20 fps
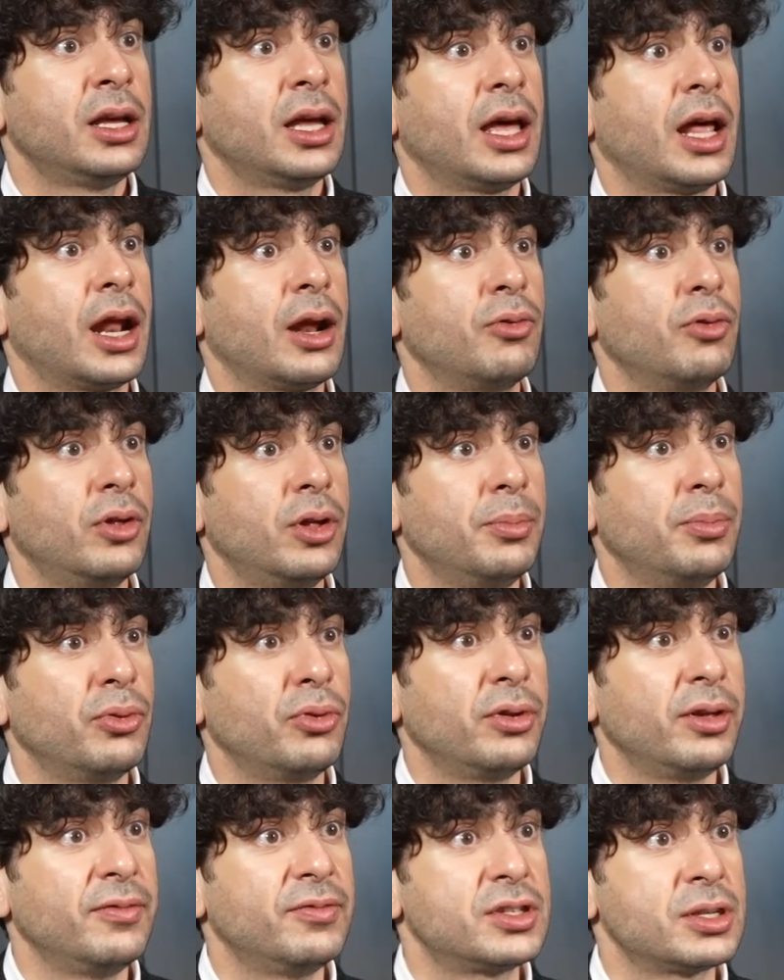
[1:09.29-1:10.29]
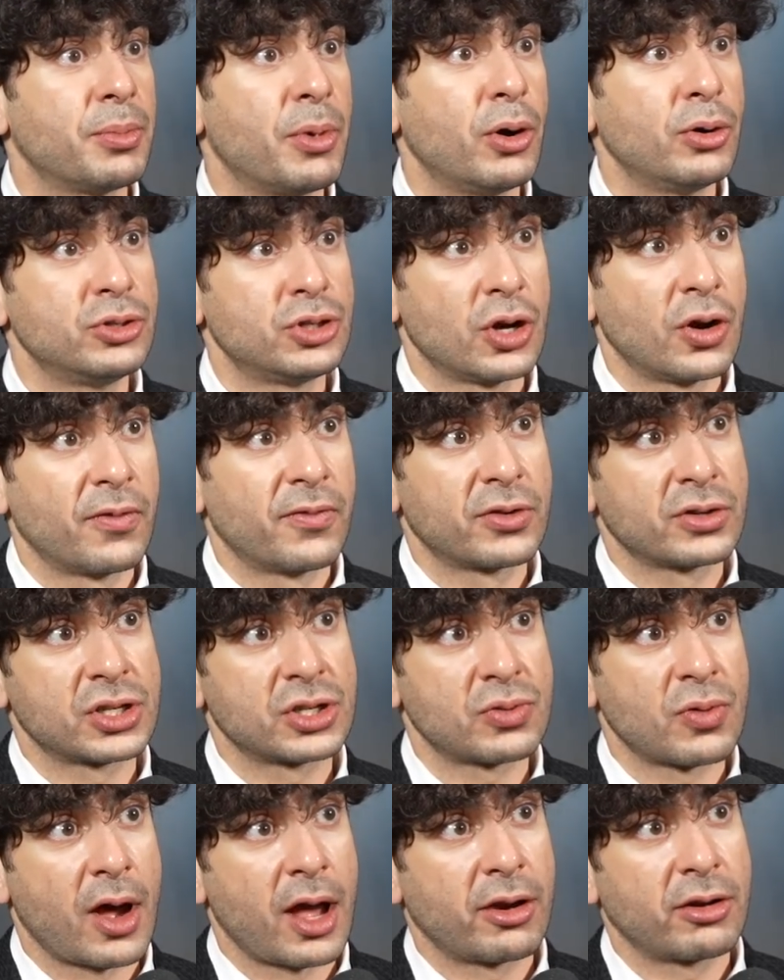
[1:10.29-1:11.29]
And I really believe Samoa Joe
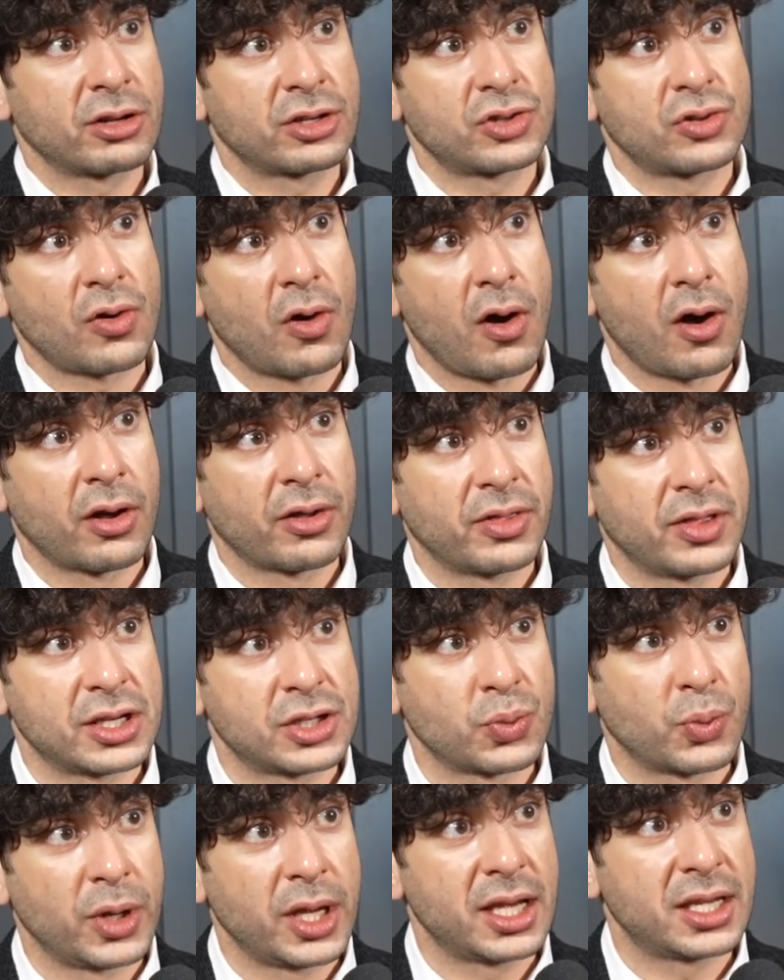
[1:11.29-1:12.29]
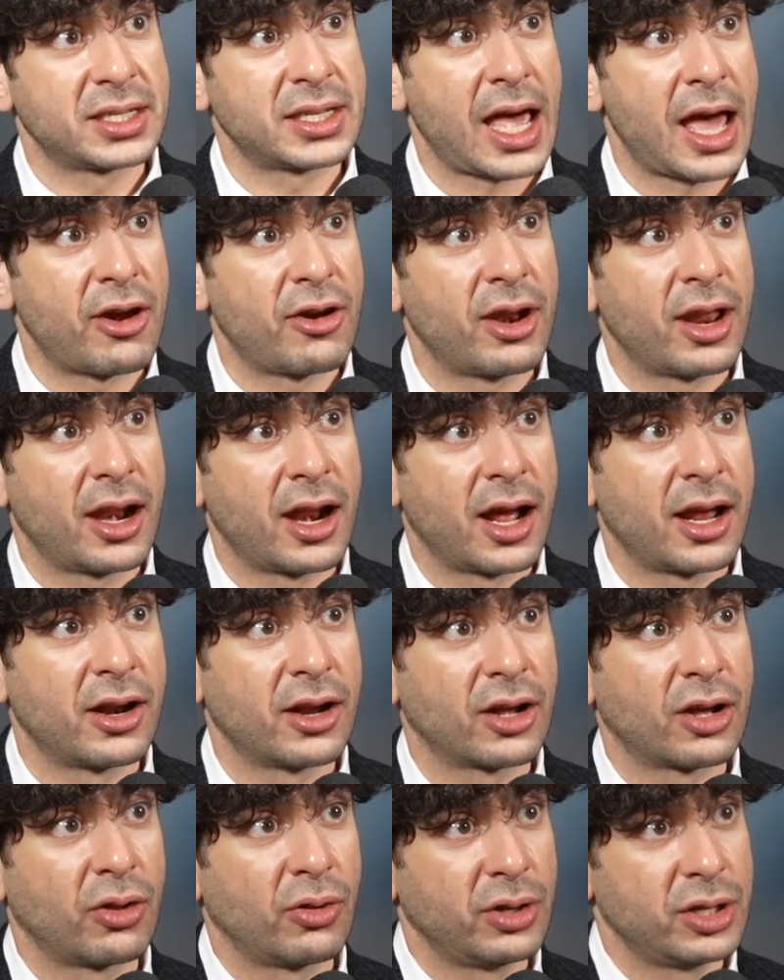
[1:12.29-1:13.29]
versus Roderick Strong this week, Saturday night
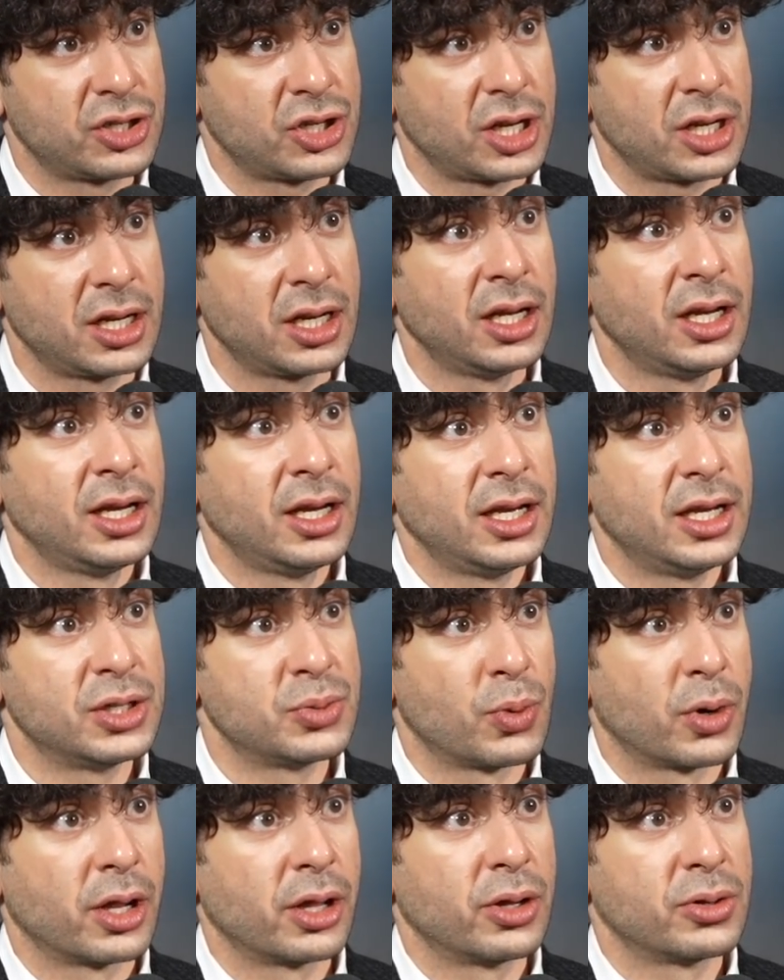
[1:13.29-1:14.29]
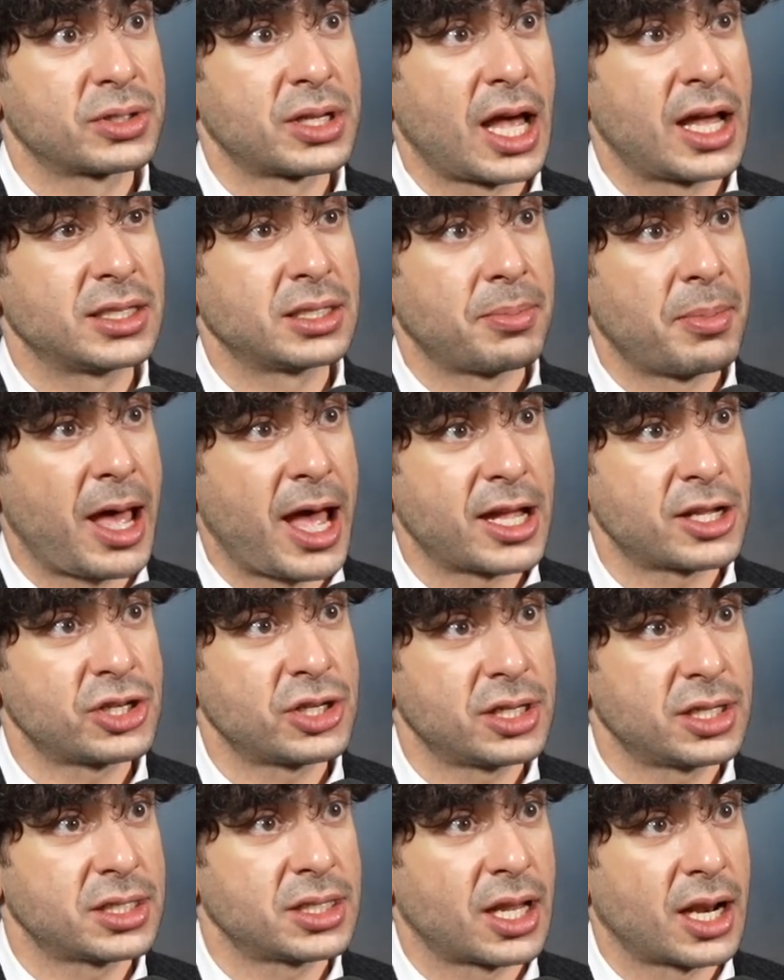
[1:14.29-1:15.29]
on Collision, is one of those kinds of
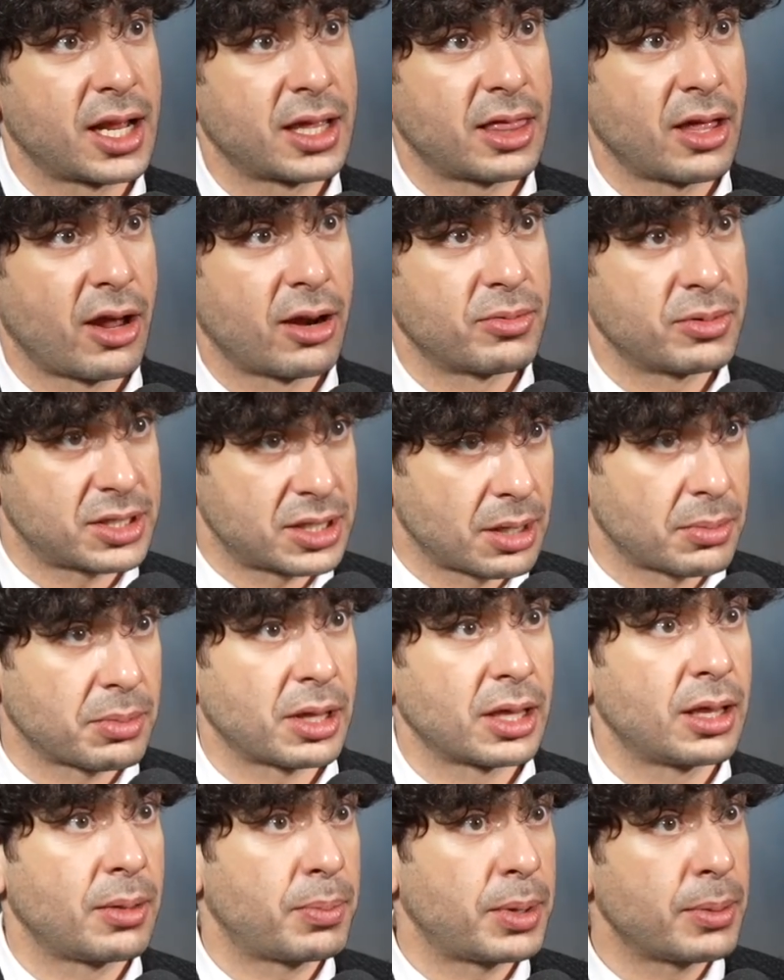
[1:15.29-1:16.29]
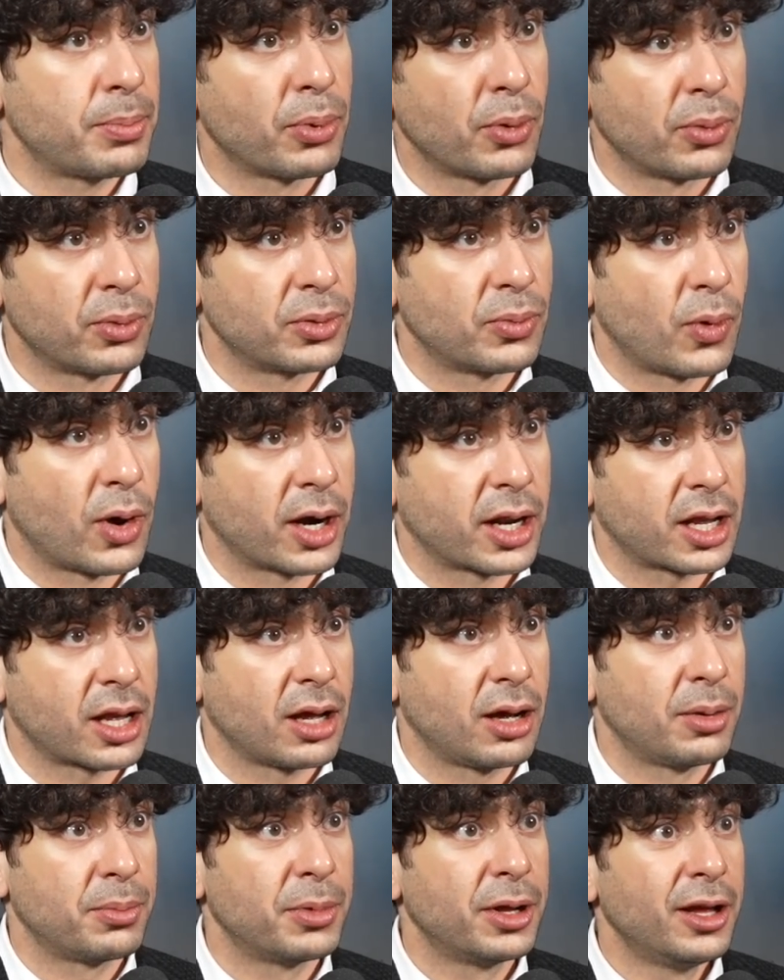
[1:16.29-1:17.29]
matches, and I thought it was something that people would want to
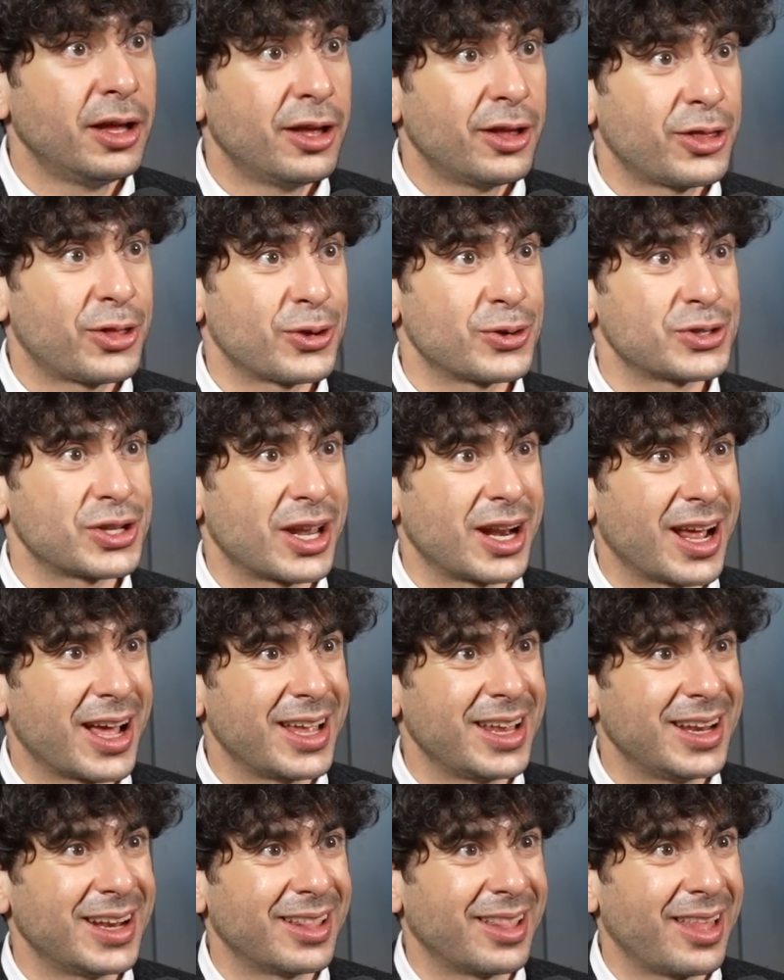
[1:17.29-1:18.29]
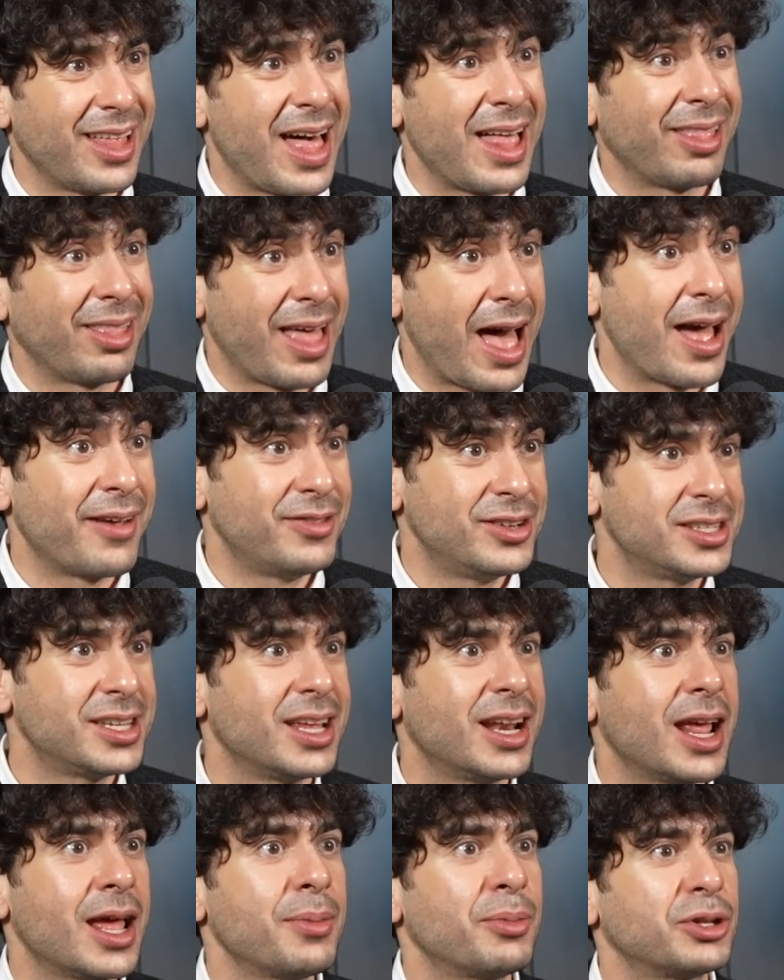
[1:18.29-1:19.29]
come Thursday night live to see
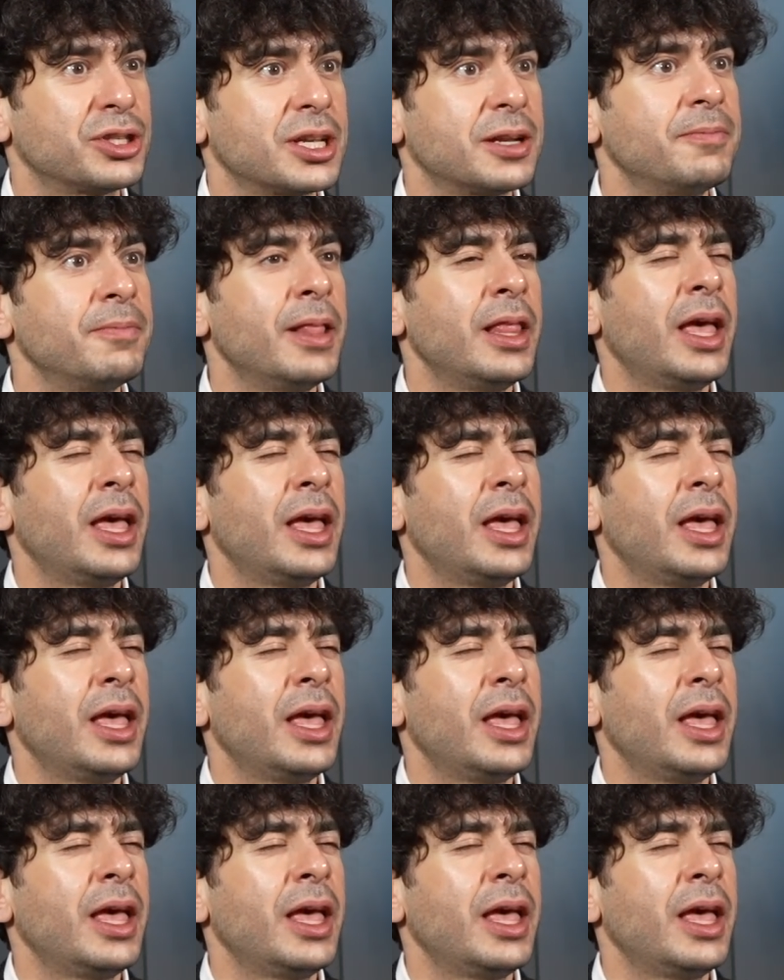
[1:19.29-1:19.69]
at Hamilton.